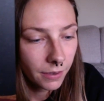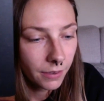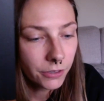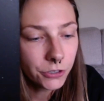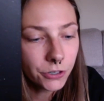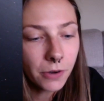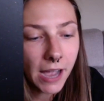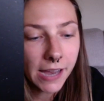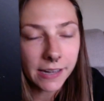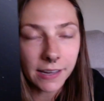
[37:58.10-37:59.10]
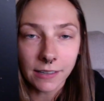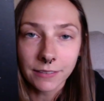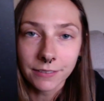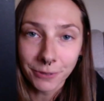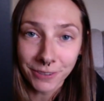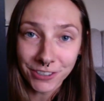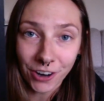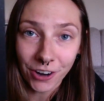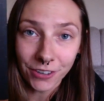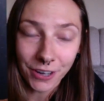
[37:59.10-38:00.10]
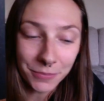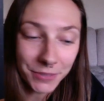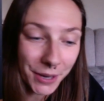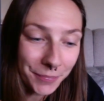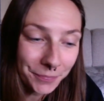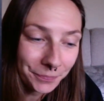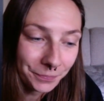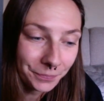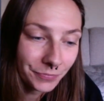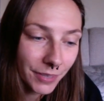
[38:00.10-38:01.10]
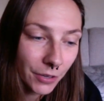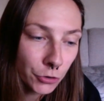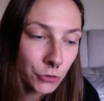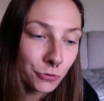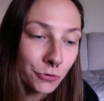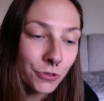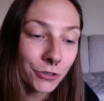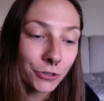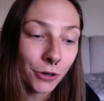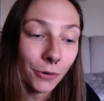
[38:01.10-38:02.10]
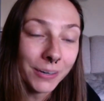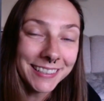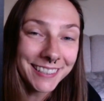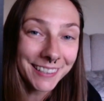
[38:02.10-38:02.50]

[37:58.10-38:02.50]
There's no hiding when this card comes up. The truth is going to